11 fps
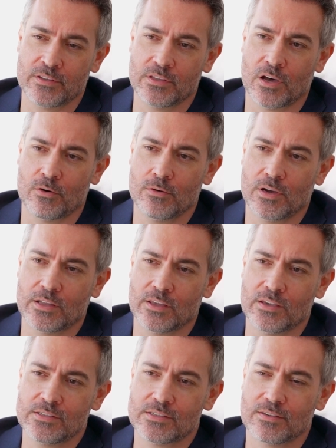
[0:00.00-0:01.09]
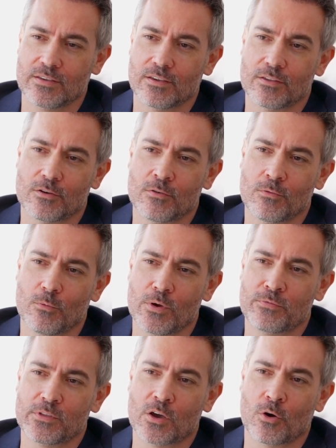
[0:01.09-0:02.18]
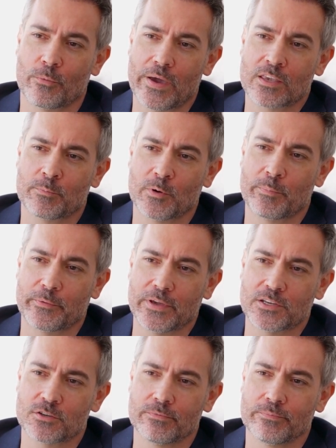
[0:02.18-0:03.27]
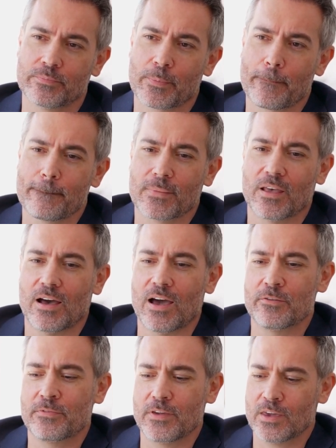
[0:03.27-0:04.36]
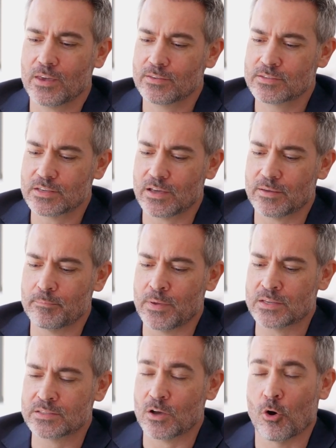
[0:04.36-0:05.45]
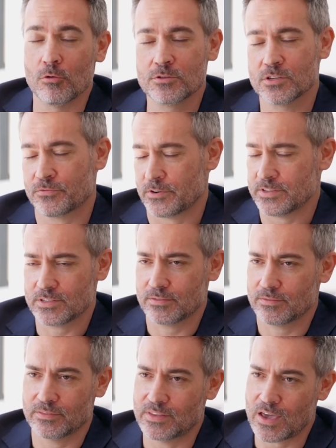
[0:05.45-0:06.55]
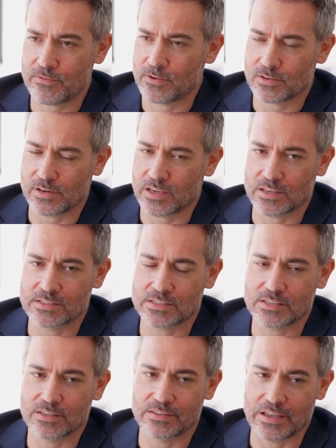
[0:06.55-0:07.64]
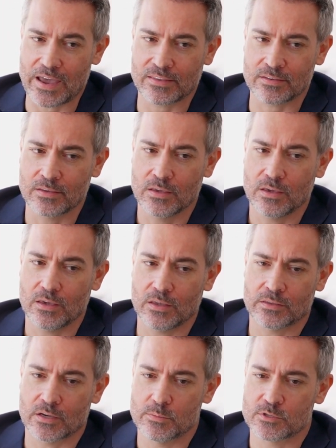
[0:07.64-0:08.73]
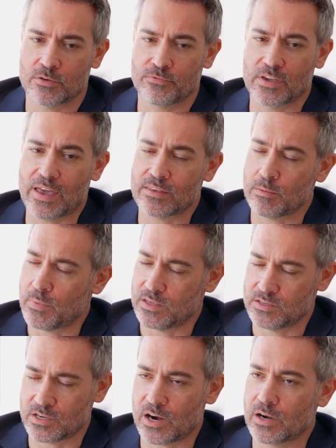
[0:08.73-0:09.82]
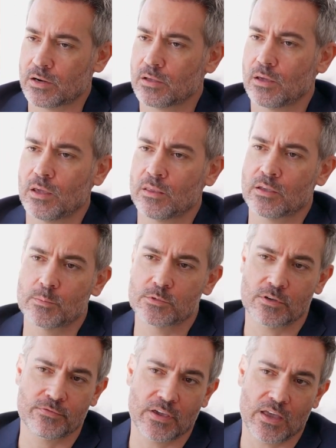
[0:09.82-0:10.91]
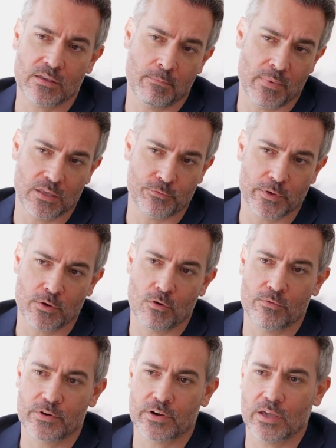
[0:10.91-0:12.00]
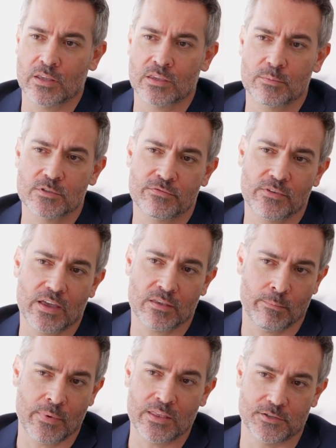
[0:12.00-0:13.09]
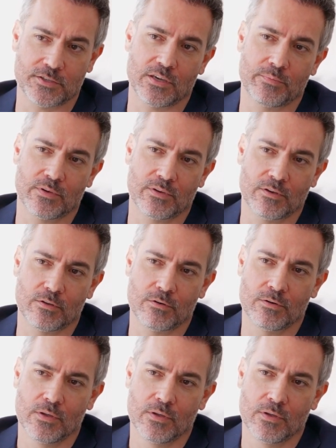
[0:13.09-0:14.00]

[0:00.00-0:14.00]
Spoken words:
nowadays, you know, with the correct preparation. I think it makes the whole difference. Definitely, I can see that in terms of getting better scar, in terms of getting better recover, in terms of getting better shape. You know,